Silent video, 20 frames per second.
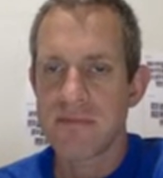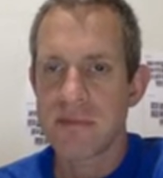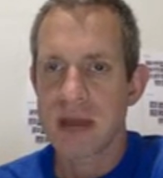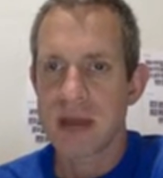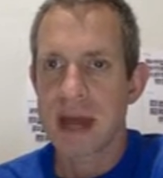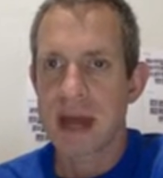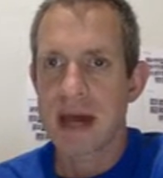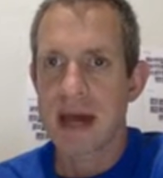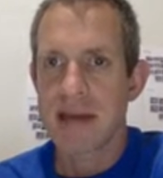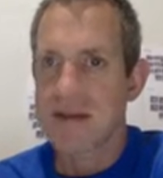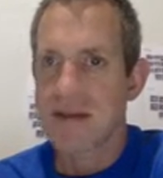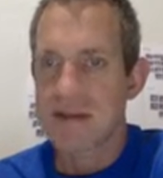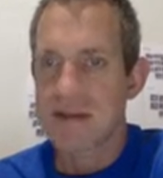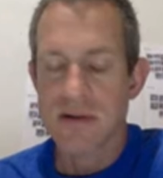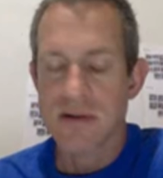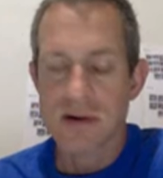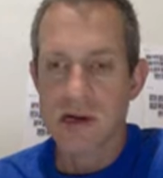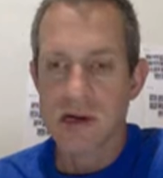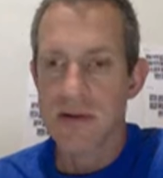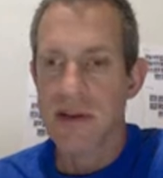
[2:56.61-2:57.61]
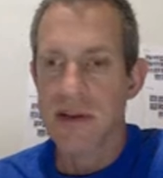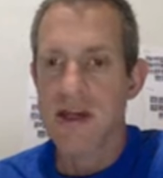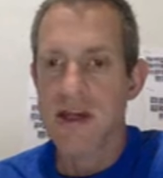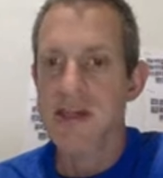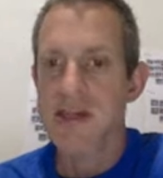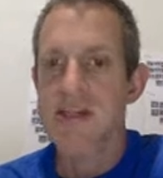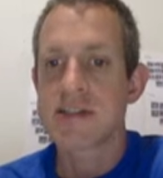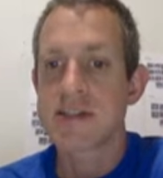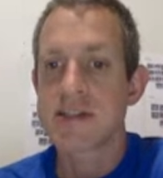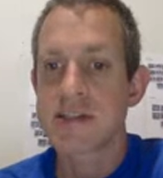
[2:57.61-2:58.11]
has, that it
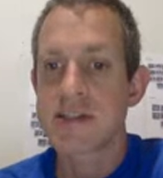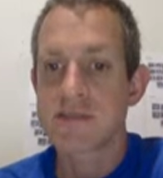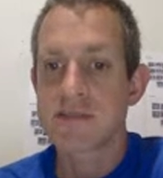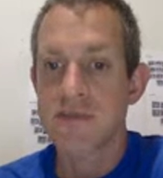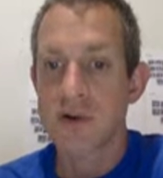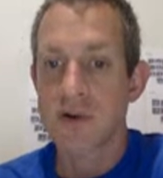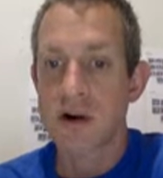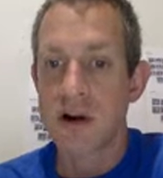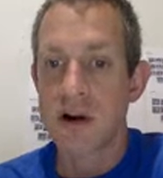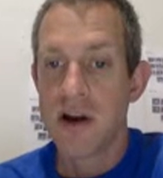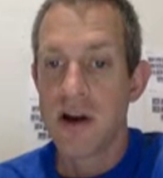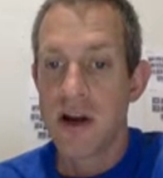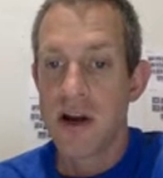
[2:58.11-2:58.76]
exists for?